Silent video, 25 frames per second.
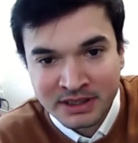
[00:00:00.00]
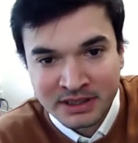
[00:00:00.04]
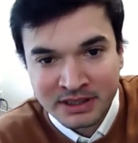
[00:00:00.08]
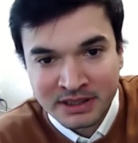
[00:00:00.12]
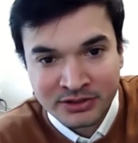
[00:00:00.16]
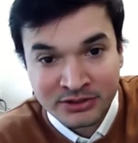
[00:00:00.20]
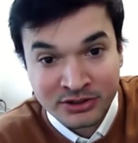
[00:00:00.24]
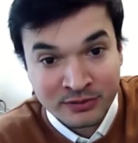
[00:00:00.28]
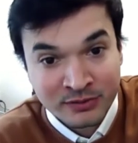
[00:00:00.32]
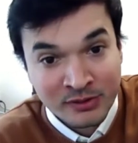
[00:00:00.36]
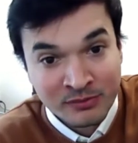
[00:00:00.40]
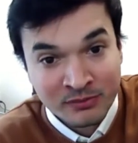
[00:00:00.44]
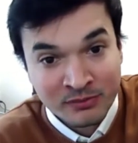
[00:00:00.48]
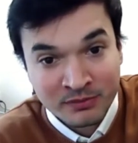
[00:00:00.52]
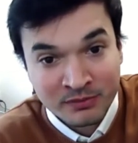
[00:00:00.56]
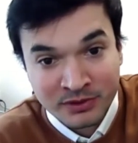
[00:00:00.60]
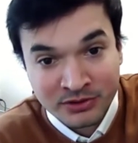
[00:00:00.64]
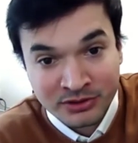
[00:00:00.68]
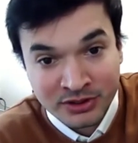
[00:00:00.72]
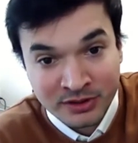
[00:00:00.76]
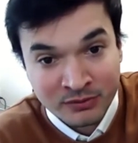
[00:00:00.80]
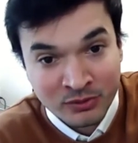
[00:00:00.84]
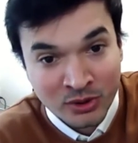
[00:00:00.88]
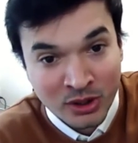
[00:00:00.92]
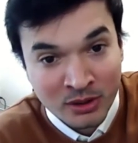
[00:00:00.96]

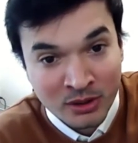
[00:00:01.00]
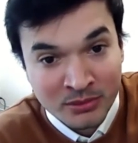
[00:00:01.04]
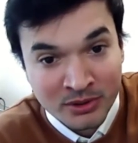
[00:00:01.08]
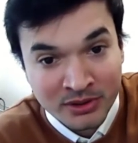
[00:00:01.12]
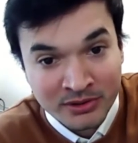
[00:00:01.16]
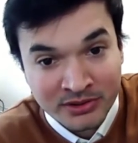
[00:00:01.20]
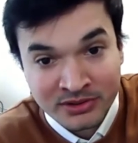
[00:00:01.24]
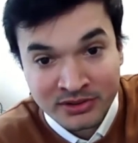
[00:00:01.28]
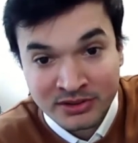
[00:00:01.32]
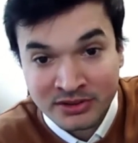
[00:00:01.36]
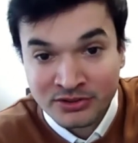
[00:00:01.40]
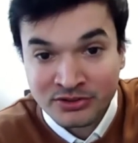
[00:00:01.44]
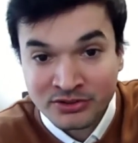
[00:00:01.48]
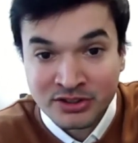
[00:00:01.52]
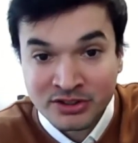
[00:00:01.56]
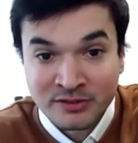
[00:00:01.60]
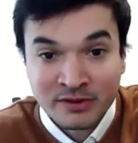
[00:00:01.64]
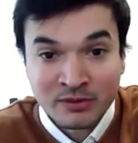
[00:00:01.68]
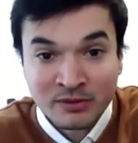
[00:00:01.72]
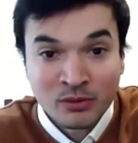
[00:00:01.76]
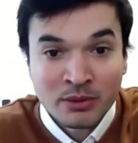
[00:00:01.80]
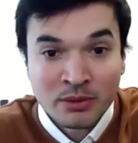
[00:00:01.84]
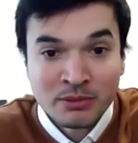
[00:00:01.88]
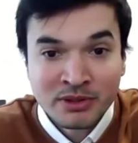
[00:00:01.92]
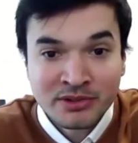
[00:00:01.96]
Steve Roberts.
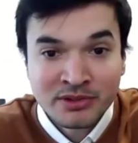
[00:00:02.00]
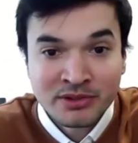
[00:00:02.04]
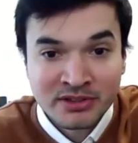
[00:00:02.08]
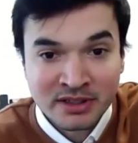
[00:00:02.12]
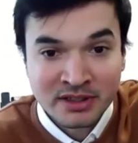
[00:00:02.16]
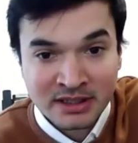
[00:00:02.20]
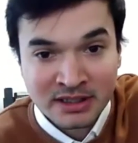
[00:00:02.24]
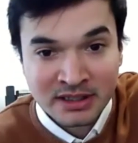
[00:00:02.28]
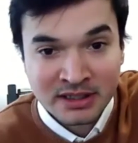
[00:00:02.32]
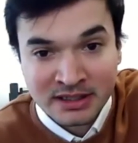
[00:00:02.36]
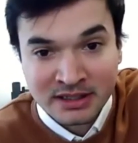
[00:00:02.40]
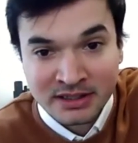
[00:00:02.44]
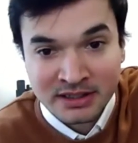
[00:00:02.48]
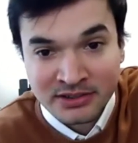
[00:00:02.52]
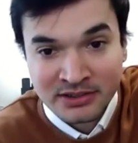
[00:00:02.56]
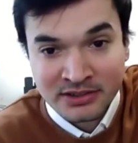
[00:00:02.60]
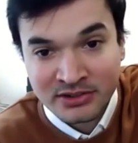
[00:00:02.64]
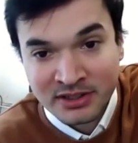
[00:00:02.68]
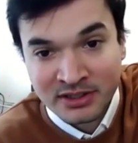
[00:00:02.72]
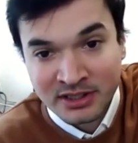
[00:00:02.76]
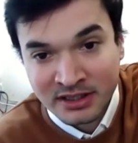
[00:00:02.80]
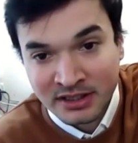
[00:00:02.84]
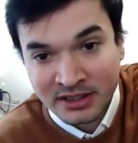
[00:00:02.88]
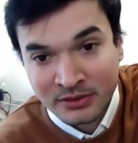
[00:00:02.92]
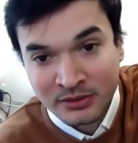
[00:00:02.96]
Stephen Roberts is
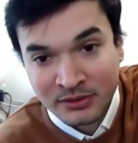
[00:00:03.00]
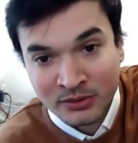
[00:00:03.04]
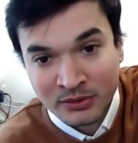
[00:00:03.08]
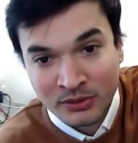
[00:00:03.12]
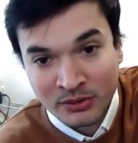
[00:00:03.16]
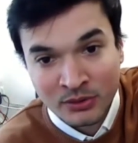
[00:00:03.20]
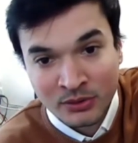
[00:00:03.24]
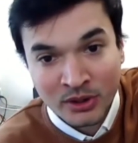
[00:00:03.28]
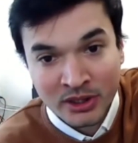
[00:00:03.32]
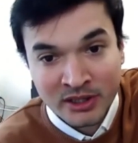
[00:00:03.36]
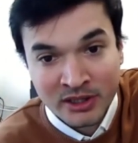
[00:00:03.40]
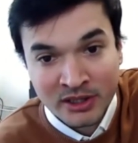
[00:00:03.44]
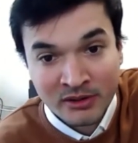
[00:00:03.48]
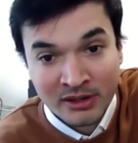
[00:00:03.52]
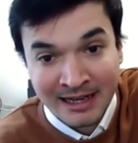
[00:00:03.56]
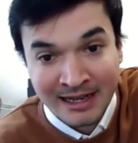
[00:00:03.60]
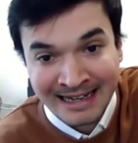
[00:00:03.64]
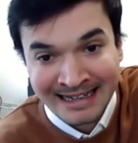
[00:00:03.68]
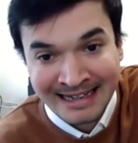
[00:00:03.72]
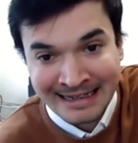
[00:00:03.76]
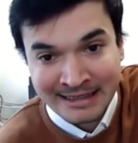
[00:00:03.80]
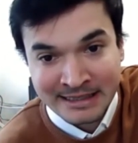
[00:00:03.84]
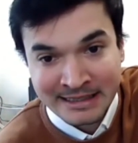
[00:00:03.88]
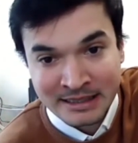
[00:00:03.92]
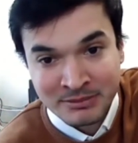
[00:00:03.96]
the Royal
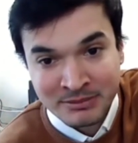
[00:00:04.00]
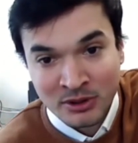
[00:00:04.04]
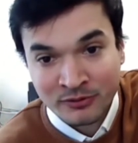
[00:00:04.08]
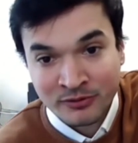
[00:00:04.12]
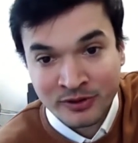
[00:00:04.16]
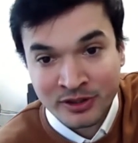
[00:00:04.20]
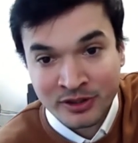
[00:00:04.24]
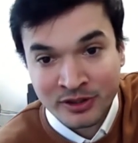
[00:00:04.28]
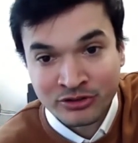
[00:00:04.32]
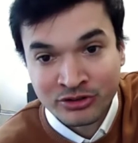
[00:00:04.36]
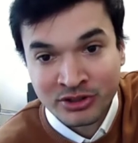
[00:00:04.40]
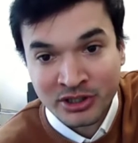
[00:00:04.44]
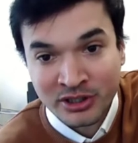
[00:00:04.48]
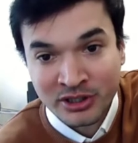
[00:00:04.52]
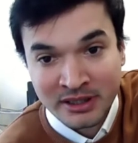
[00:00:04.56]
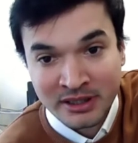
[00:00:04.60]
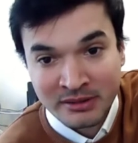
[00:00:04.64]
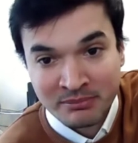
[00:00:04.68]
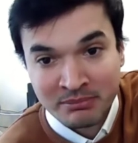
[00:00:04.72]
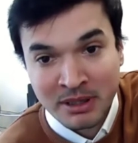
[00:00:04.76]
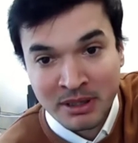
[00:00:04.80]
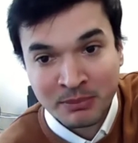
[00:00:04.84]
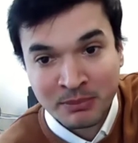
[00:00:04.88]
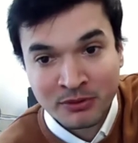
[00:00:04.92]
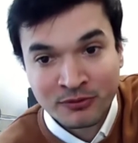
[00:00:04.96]
Academy of
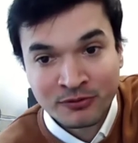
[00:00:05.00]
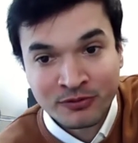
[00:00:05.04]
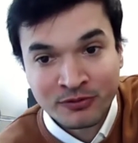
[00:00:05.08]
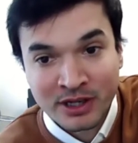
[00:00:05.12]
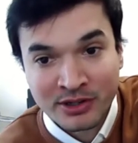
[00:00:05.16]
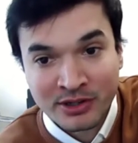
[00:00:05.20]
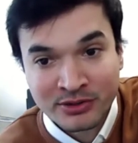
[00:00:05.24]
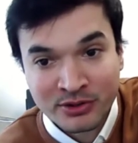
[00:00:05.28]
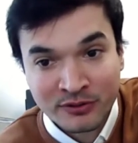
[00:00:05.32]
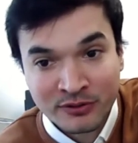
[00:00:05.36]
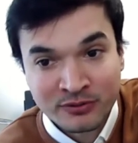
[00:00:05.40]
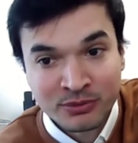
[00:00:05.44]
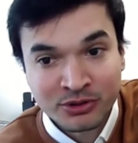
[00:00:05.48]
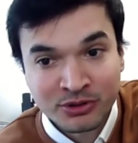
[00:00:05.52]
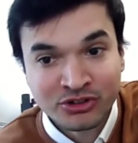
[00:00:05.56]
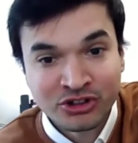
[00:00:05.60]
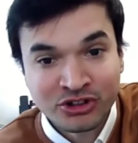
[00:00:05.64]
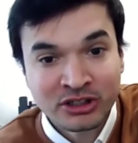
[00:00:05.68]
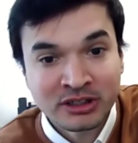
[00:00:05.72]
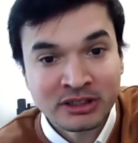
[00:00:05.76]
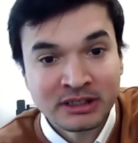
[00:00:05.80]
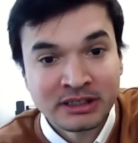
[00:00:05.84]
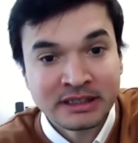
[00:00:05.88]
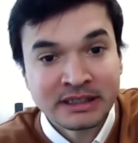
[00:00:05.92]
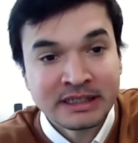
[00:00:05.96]
Engineering Main Professor of
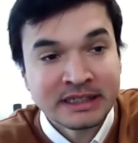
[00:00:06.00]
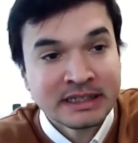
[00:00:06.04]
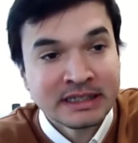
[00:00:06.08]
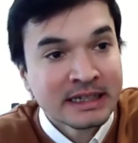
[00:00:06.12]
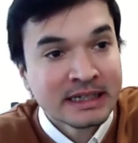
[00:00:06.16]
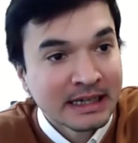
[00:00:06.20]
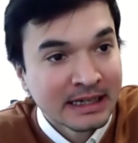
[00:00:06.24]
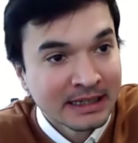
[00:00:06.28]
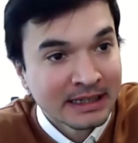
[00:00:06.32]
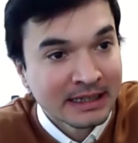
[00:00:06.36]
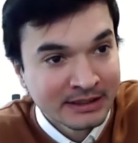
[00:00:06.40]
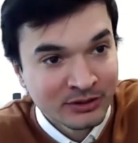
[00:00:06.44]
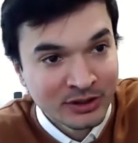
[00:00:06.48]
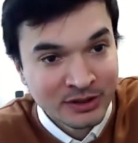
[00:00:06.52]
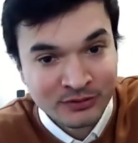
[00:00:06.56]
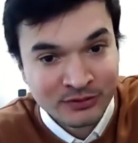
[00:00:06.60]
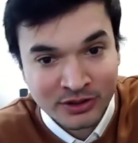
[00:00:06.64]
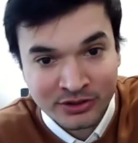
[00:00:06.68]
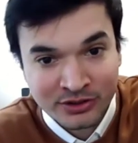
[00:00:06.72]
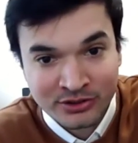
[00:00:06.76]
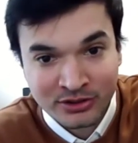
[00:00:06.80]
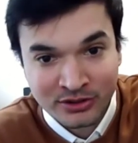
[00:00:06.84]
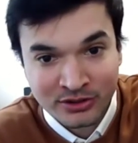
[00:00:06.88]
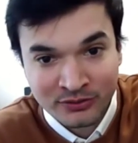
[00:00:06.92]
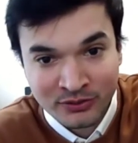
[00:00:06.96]
Machine Learning at the
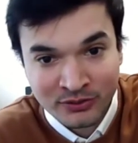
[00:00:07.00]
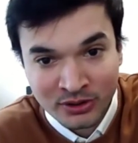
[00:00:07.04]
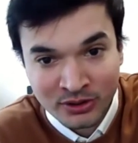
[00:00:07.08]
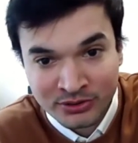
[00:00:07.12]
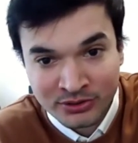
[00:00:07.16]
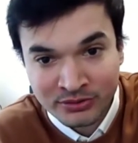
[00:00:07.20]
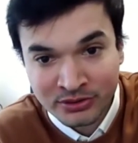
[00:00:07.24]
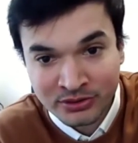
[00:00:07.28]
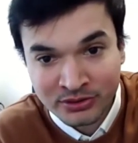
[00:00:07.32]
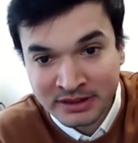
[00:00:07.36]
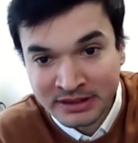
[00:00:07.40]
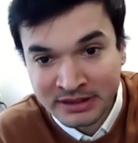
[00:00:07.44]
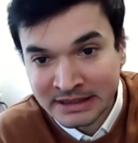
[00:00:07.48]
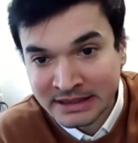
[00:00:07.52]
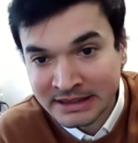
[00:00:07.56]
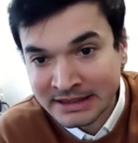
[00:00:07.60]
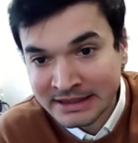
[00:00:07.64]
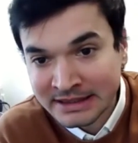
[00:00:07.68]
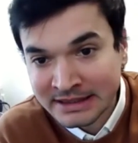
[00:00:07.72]
University of Oxford.